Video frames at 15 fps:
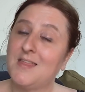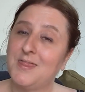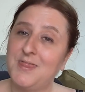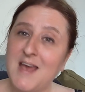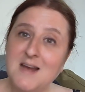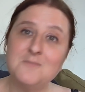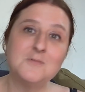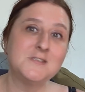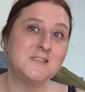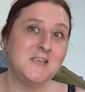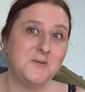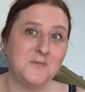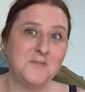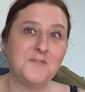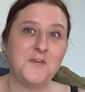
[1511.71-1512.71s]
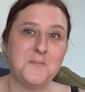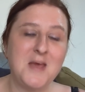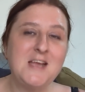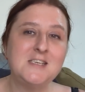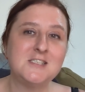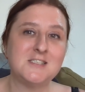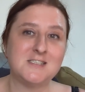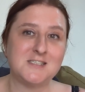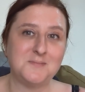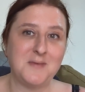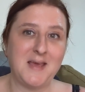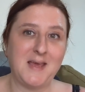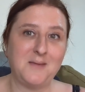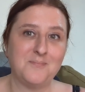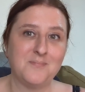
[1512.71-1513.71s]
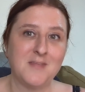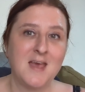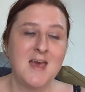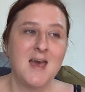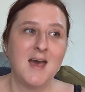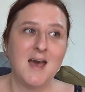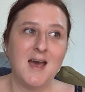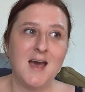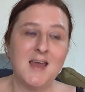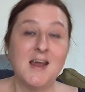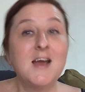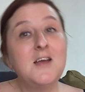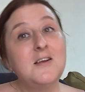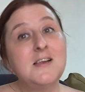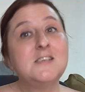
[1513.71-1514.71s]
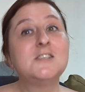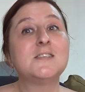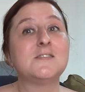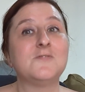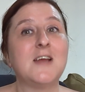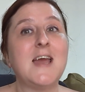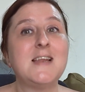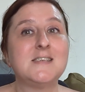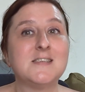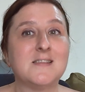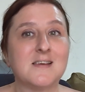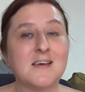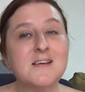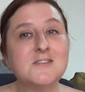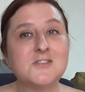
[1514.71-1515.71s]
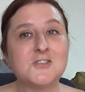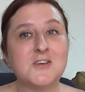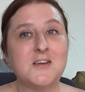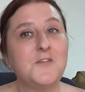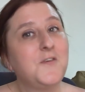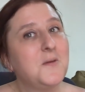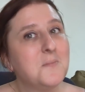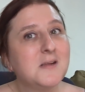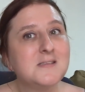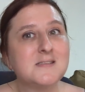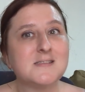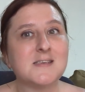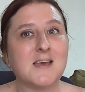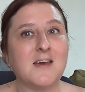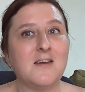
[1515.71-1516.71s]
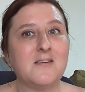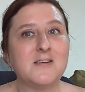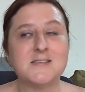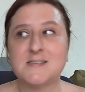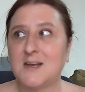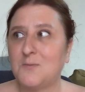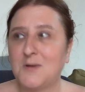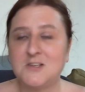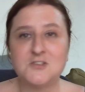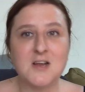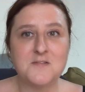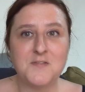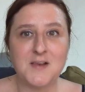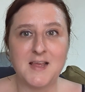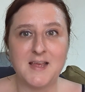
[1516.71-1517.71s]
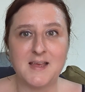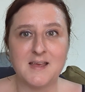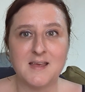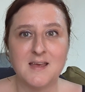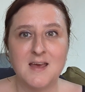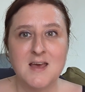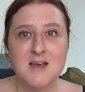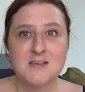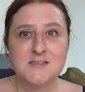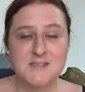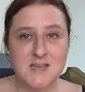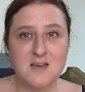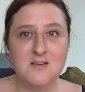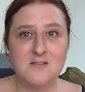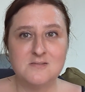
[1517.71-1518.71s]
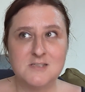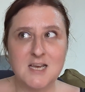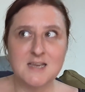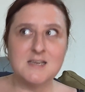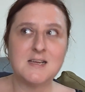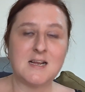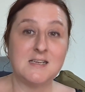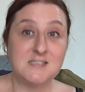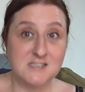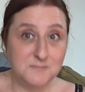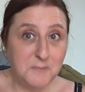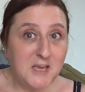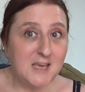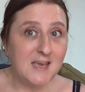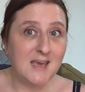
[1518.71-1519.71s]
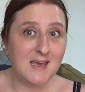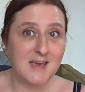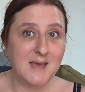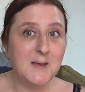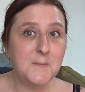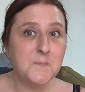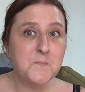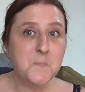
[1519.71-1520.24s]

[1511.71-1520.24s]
That was new information to me. And I only just re-entered the country a few months ago because I went travelling. So technically speaking,